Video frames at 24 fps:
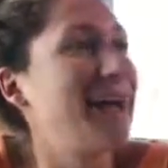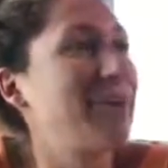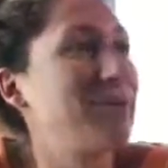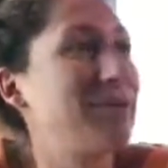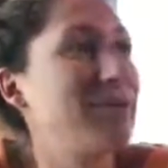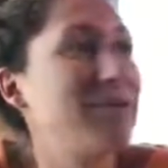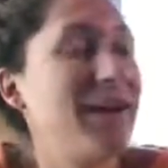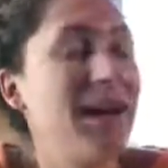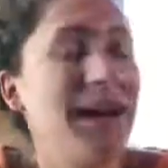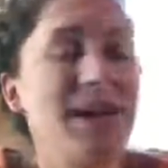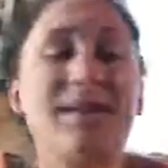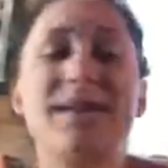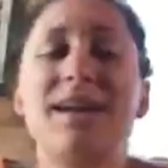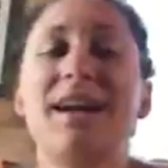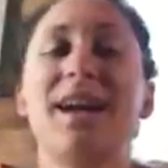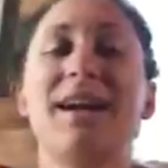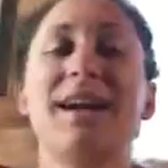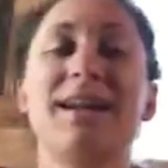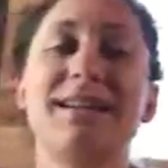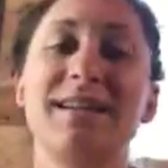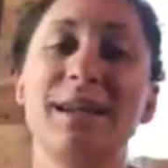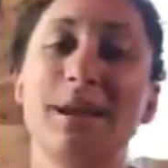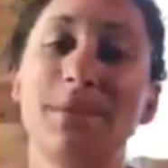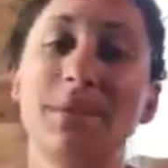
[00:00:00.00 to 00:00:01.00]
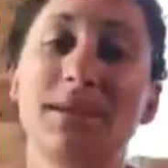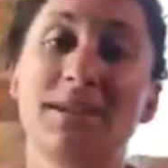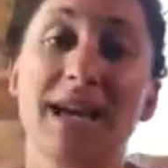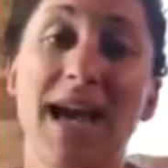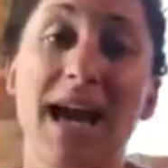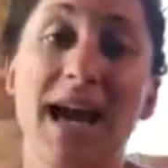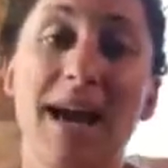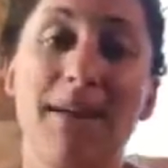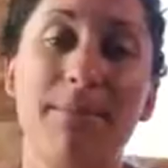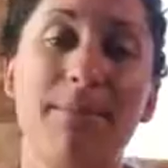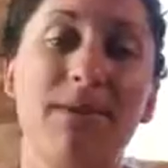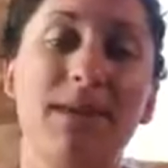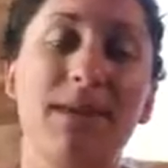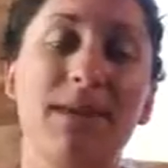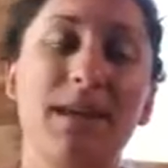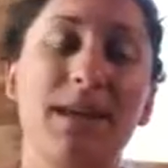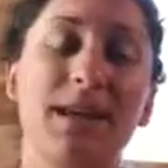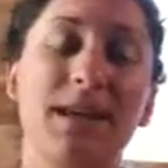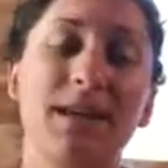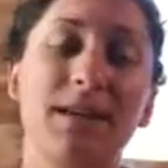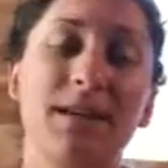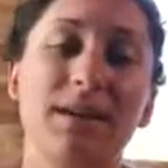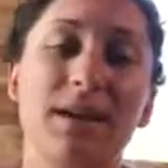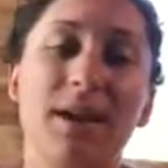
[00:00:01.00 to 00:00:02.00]
We've had to kind of double time
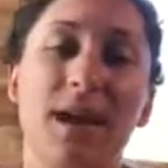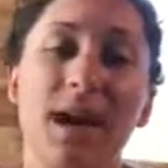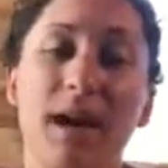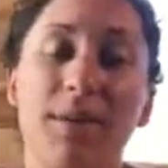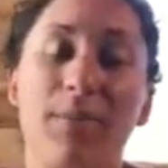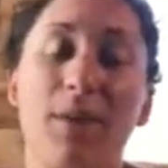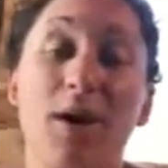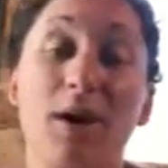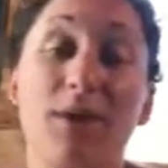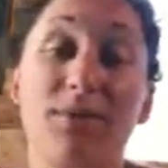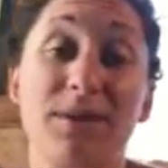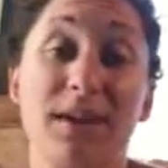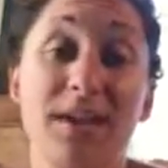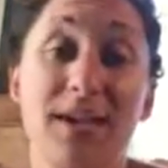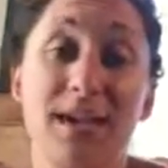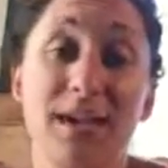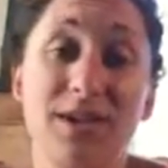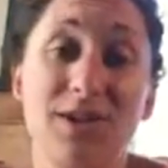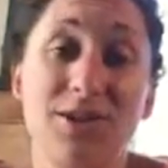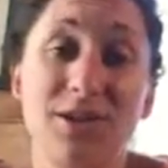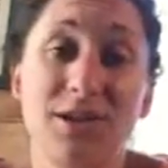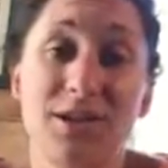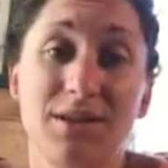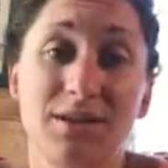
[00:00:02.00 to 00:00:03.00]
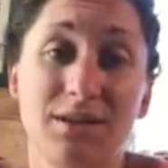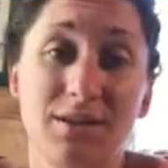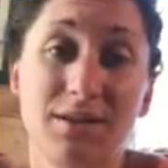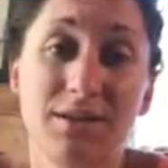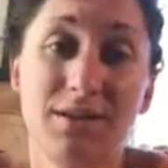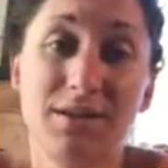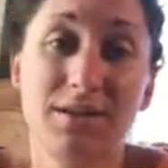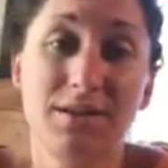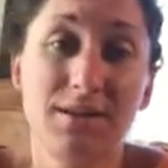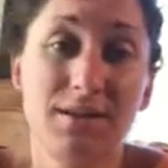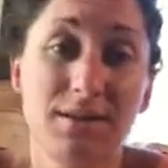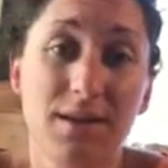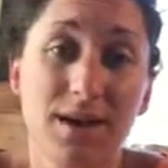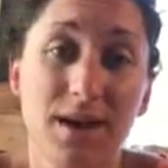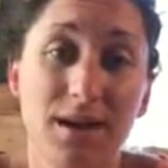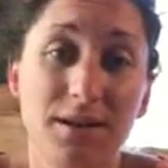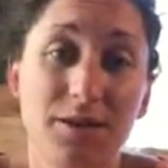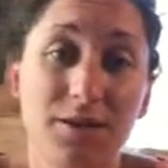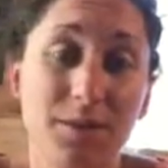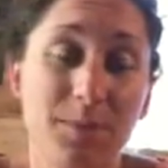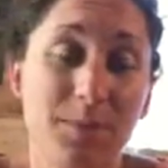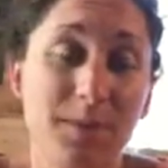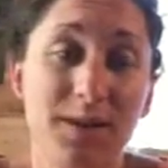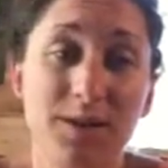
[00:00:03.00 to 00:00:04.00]
the modifications
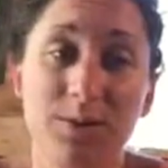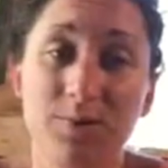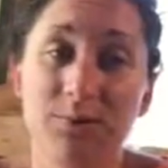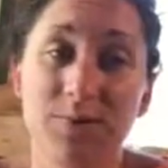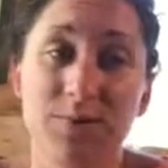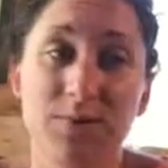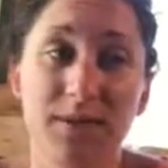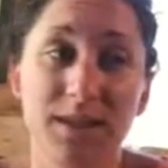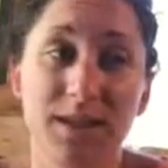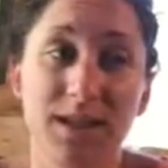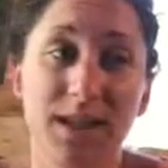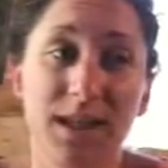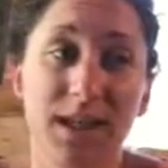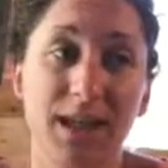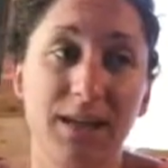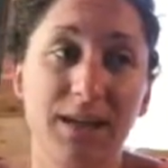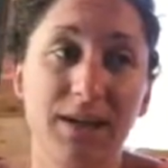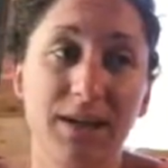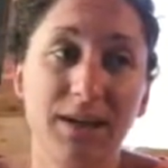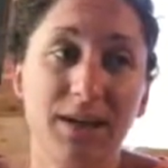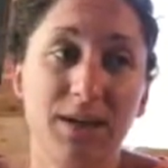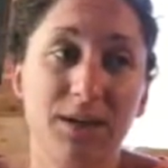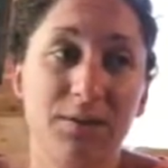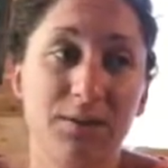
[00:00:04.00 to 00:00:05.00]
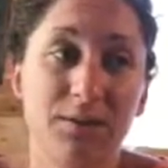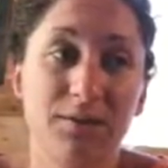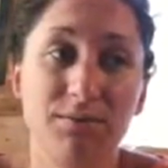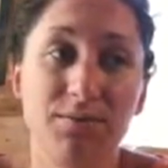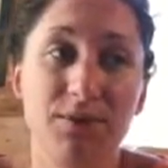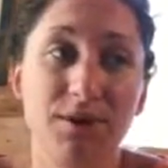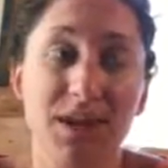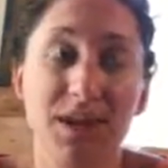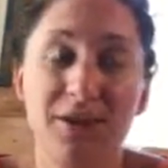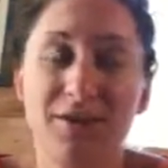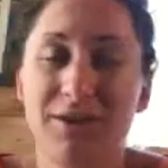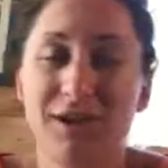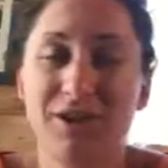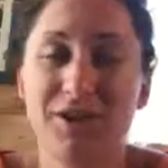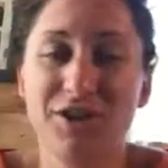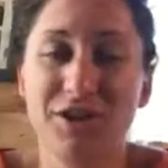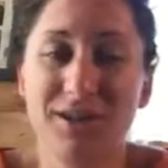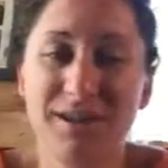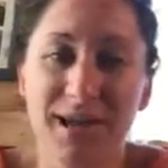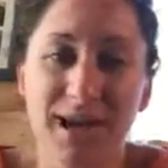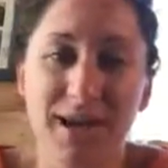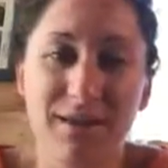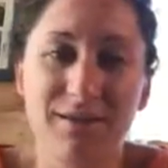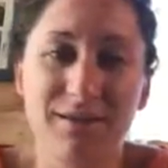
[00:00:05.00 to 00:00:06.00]
just because we're really
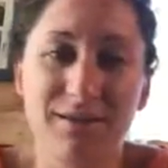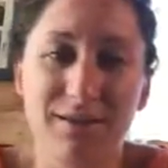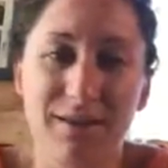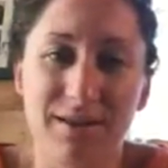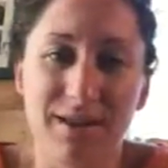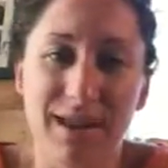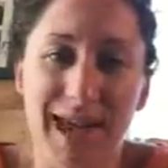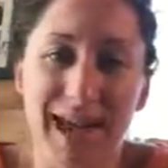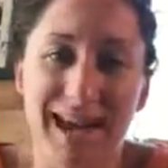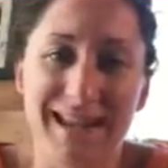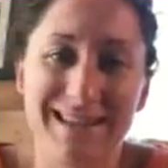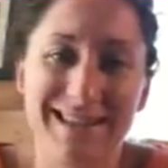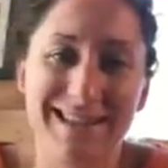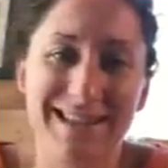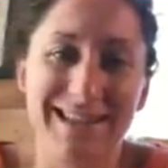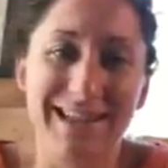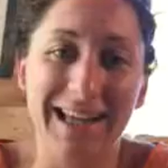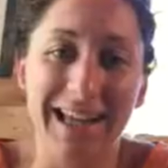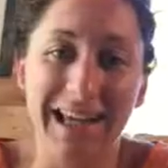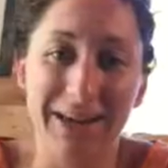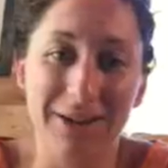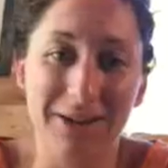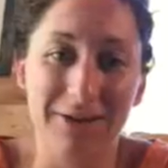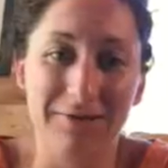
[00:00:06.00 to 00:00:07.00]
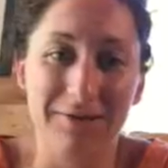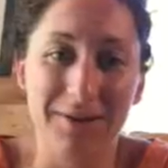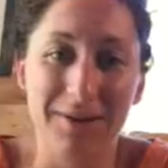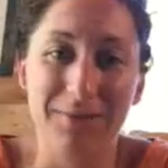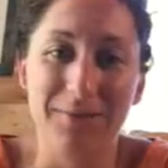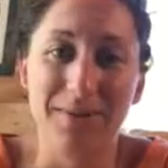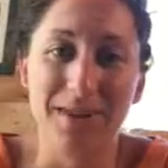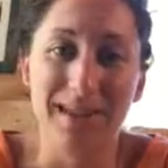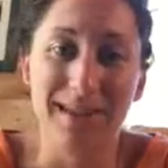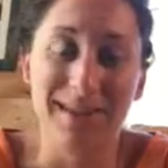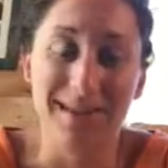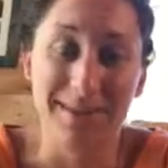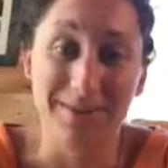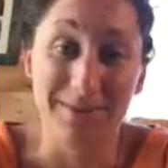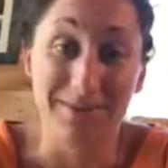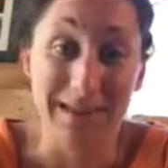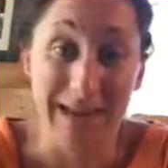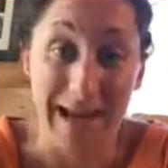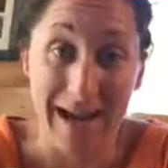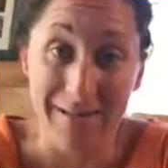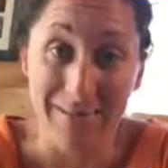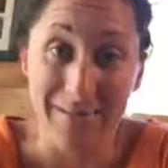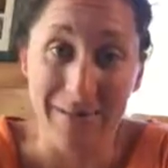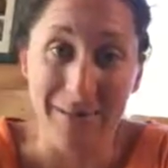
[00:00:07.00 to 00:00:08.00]
crunching down to the last like 3 weeks of
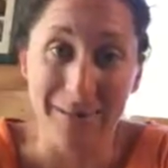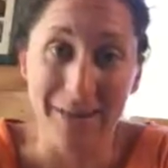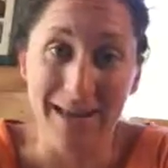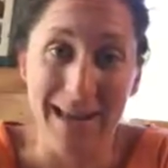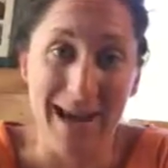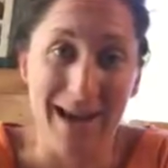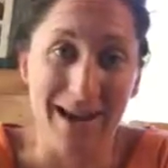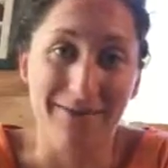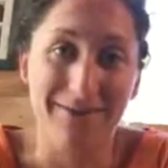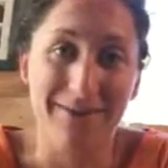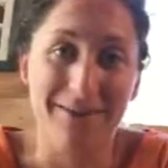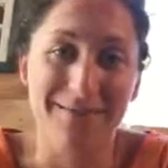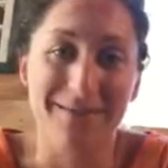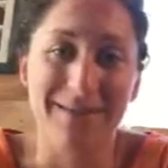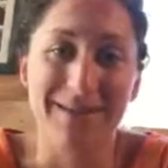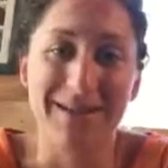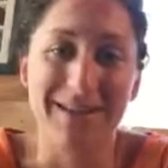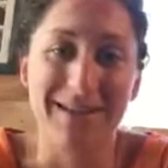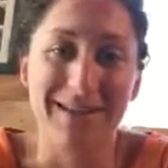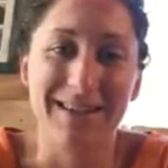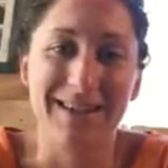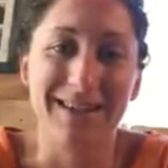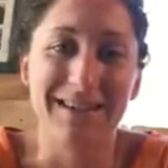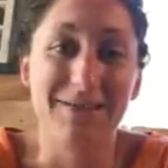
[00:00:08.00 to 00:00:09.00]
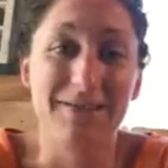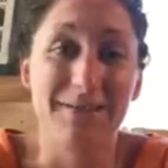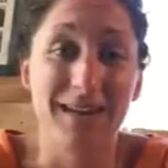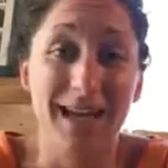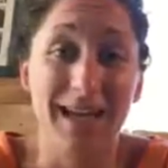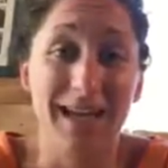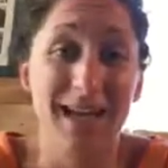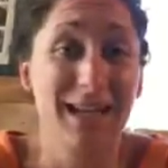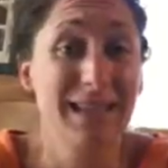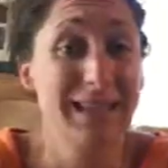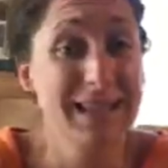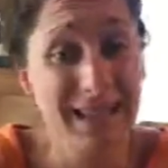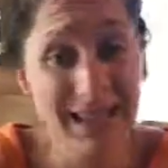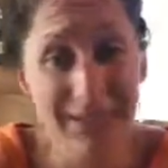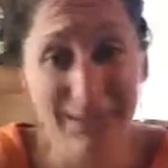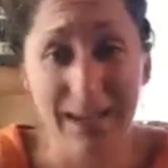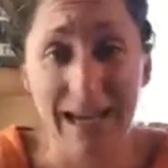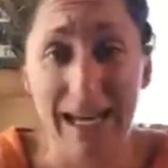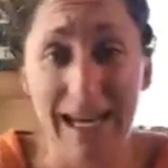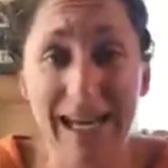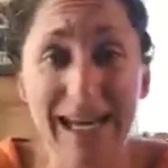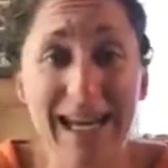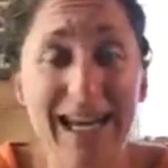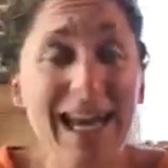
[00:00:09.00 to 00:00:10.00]
time that we have to work on this van and live
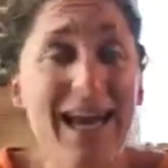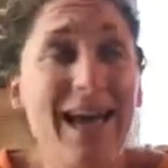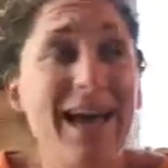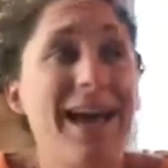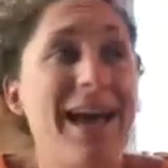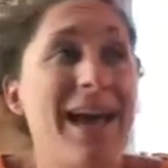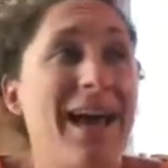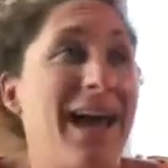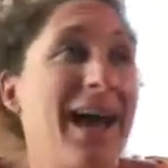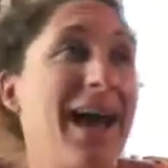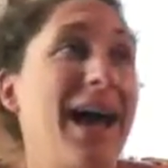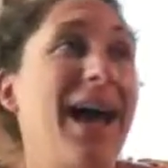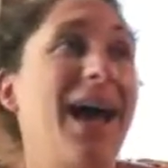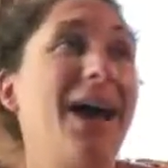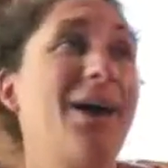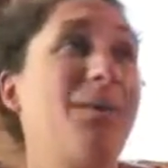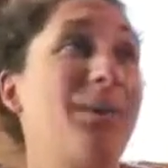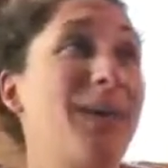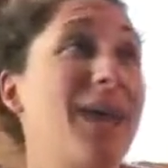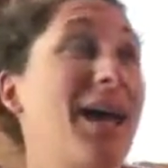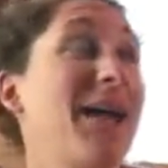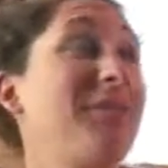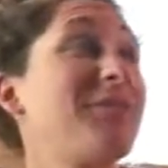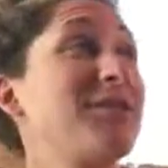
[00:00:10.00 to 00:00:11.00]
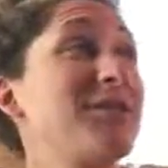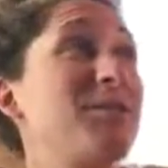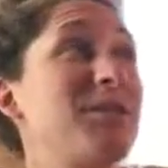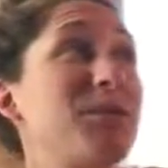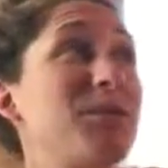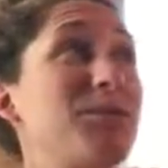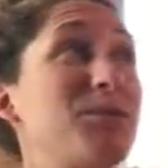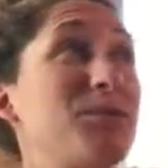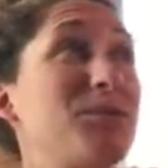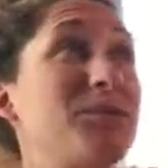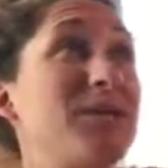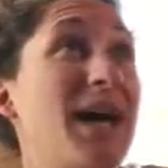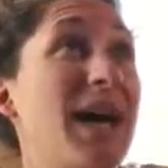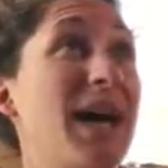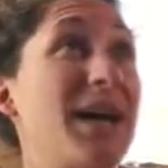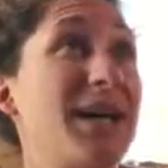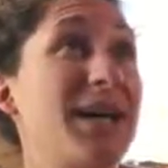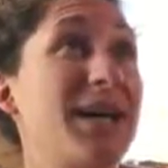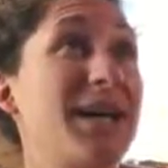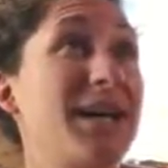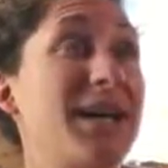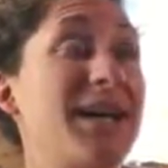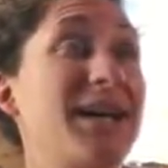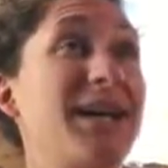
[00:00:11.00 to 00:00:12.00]
in it. We have to be moved
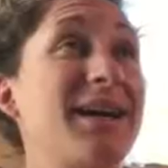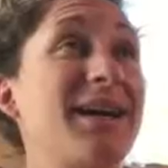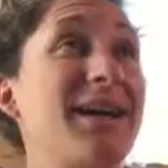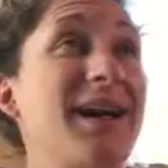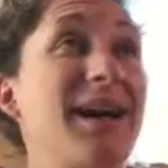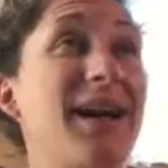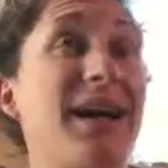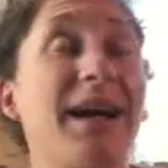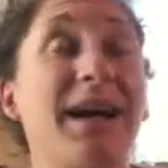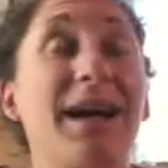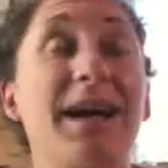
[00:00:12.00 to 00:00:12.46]
out of here